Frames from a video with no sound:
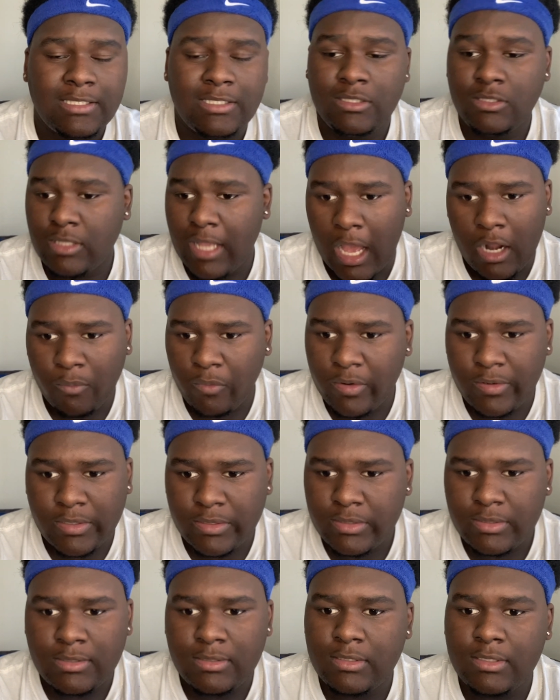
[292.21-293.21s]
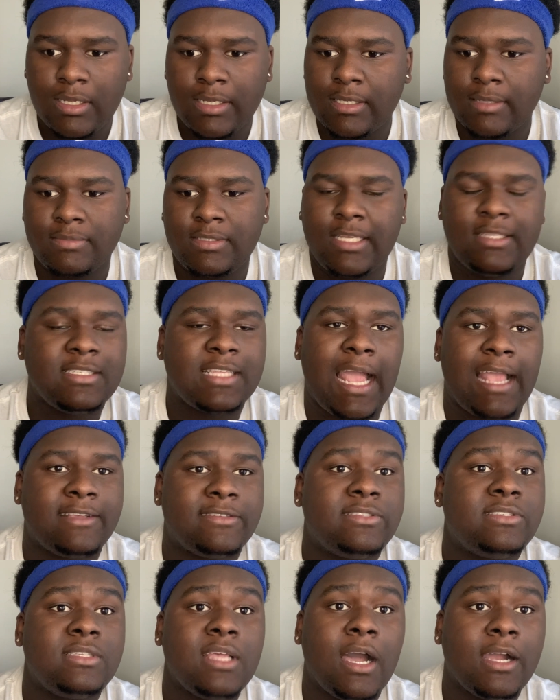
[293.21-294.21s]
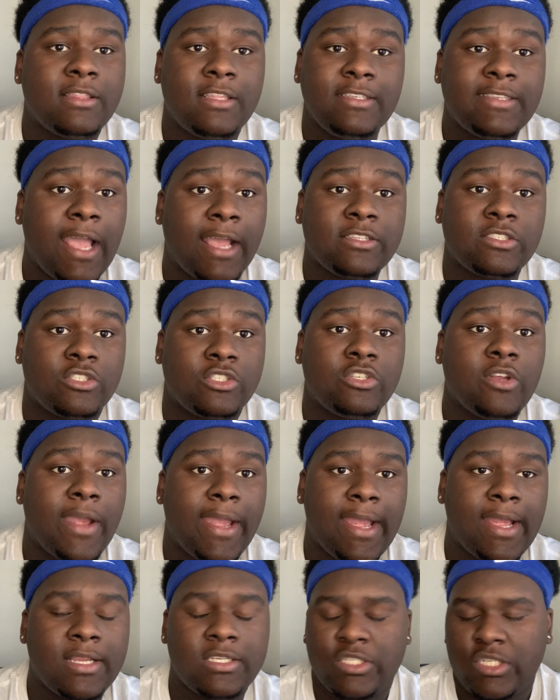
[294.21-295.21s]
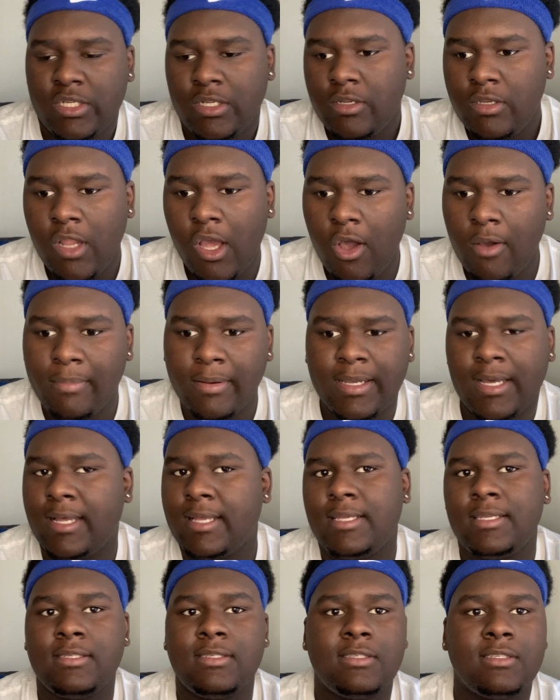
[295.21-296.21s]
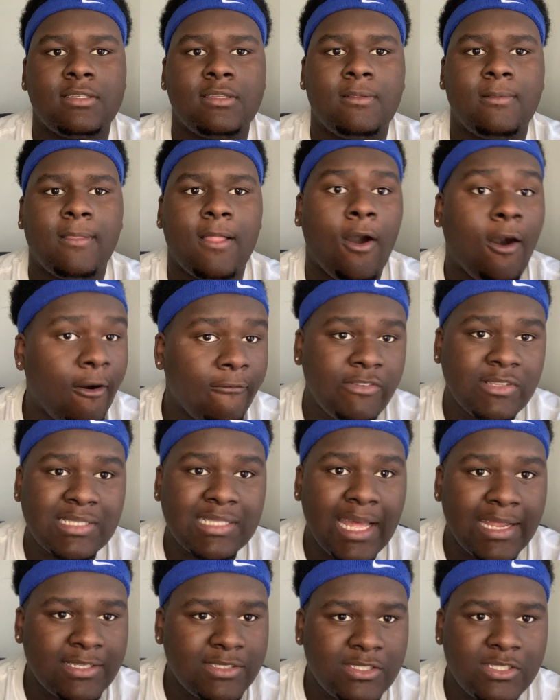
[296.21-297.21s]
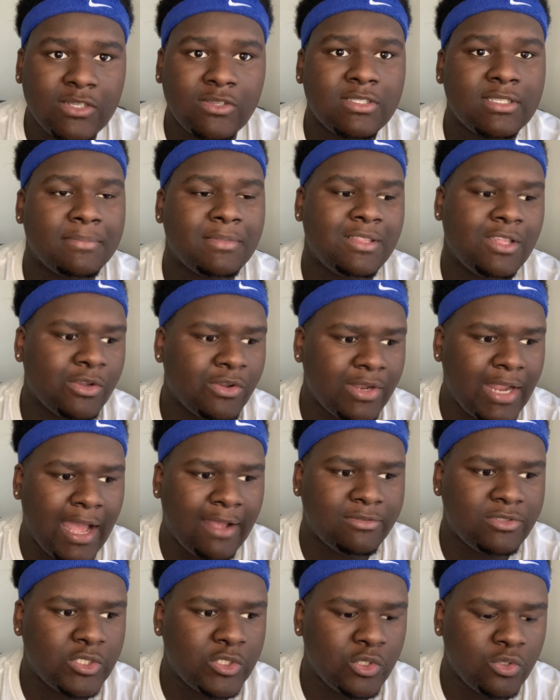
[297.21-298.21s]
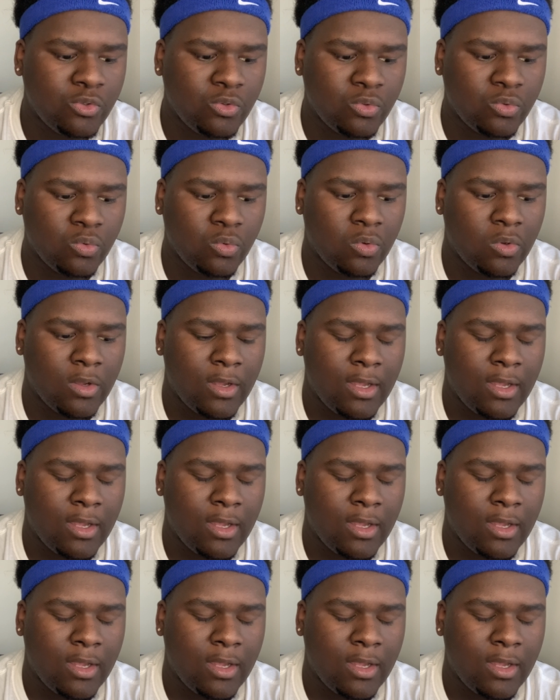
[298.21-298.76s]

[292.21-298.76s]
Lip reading: I don't want to think I'm saying these guys suck, these guys are trash. No, because offensive line is still something they're going to have to